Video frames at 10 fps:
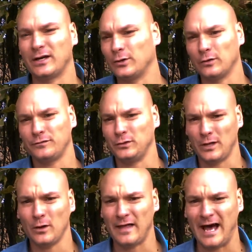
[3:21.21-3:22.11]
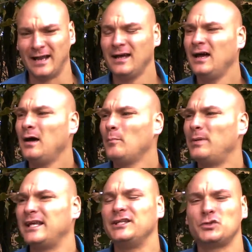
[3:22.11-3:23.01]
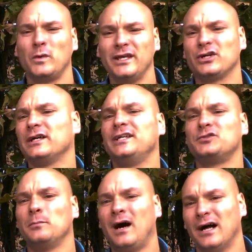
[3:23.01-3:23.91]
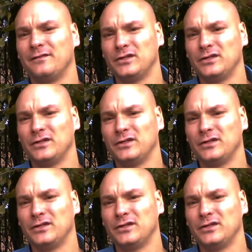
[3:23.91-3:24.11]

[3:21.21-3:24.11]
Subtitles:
I don't know if you know that, but each week or each month,